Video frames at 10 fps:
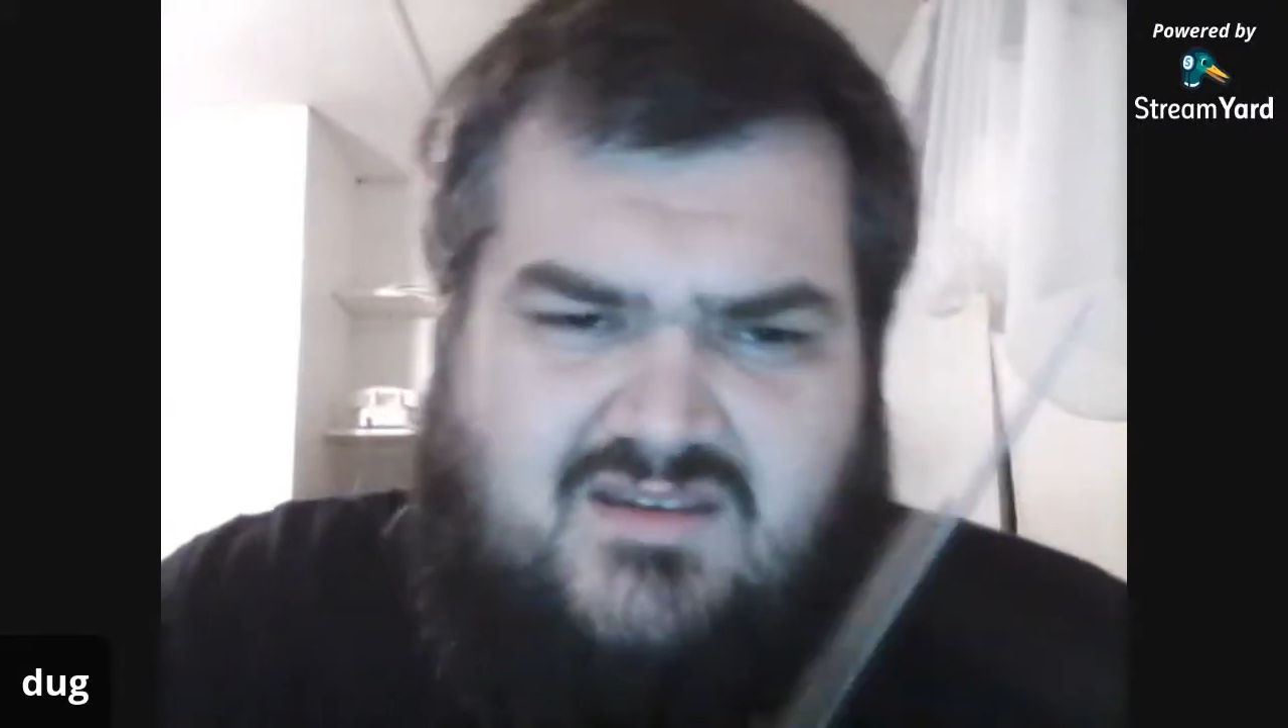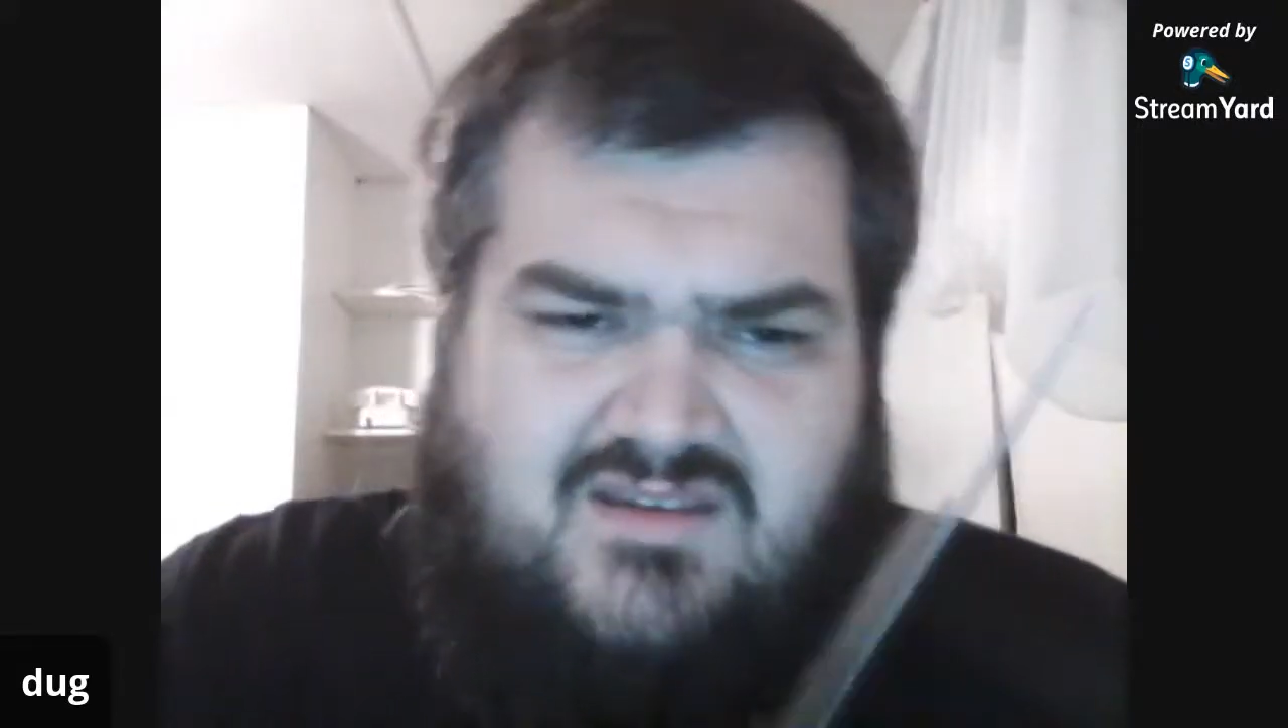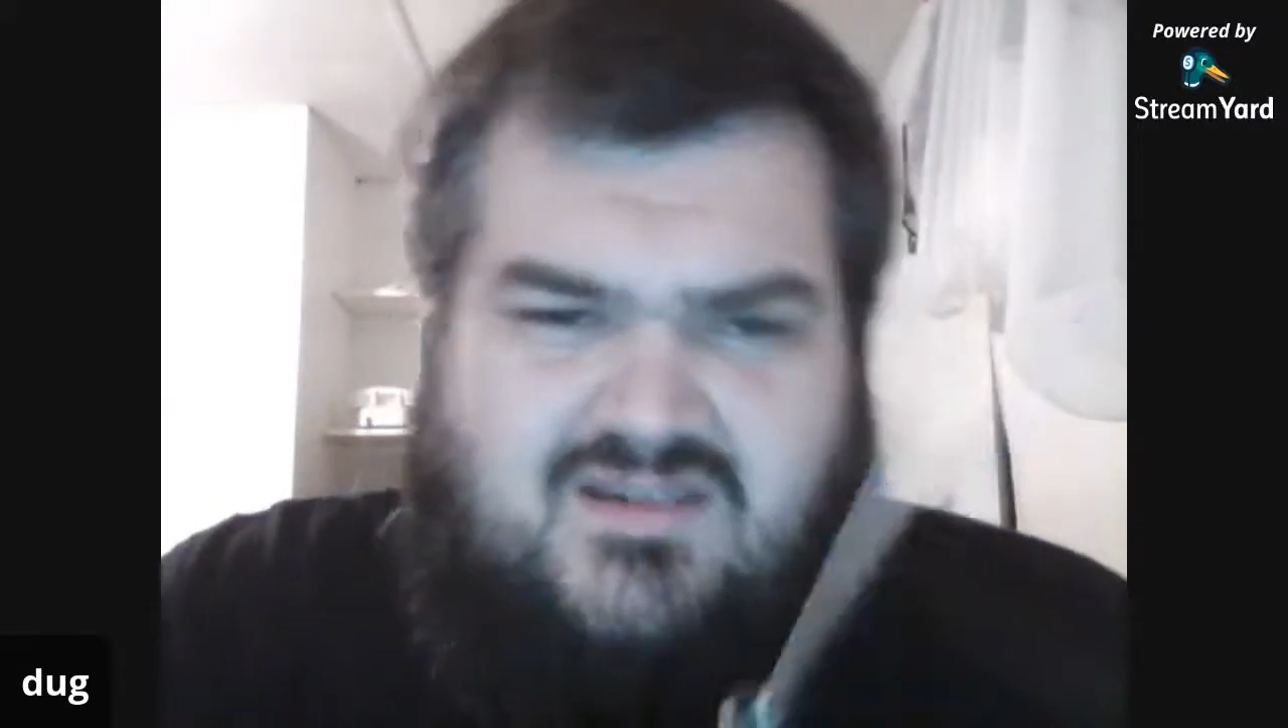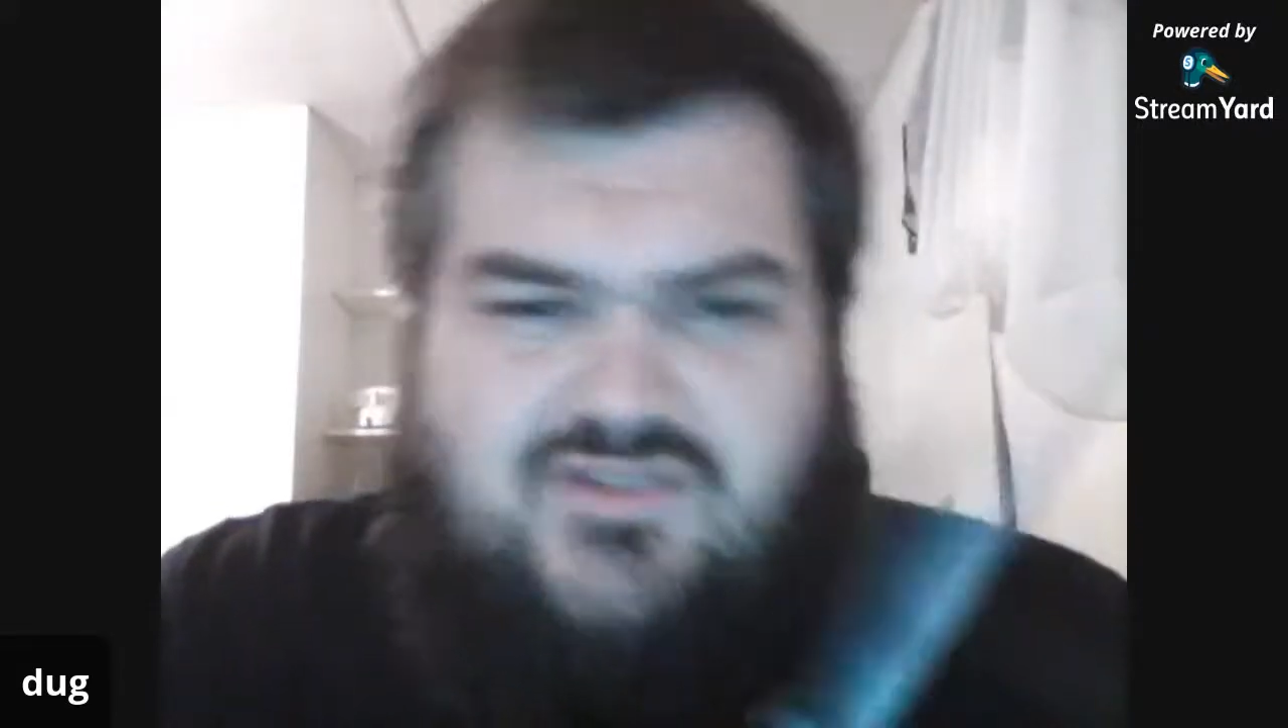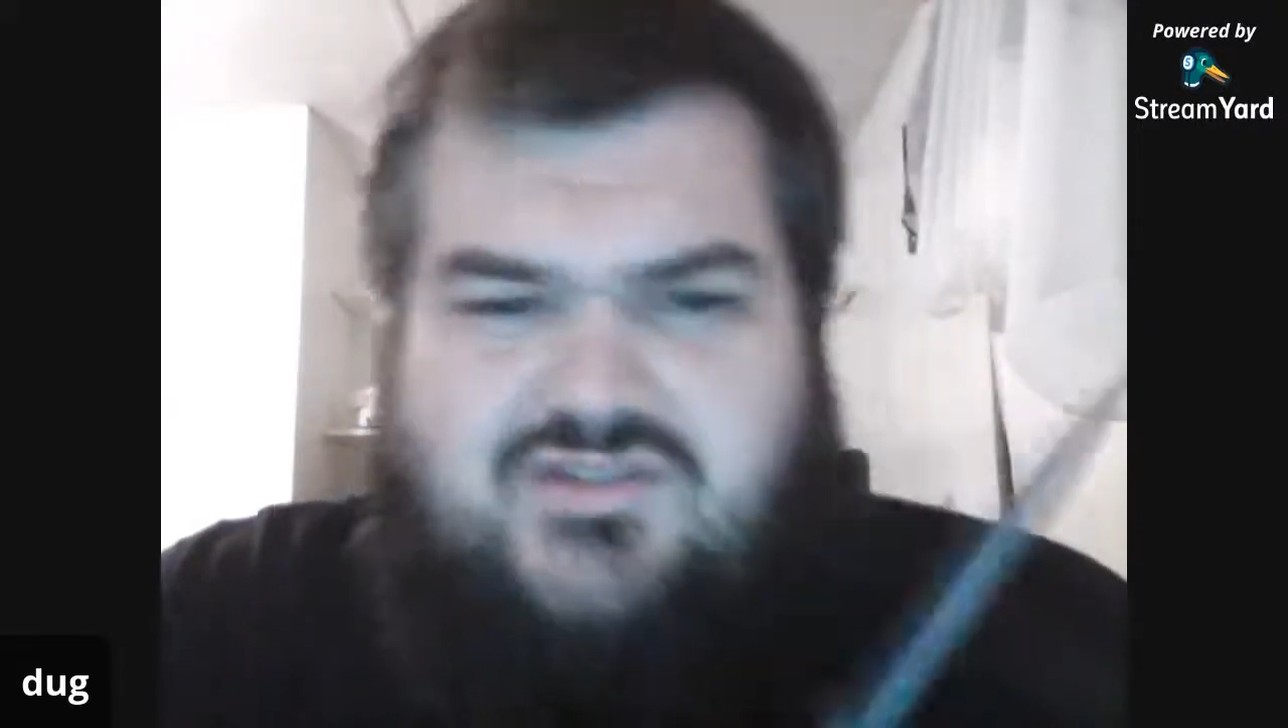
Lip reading: You just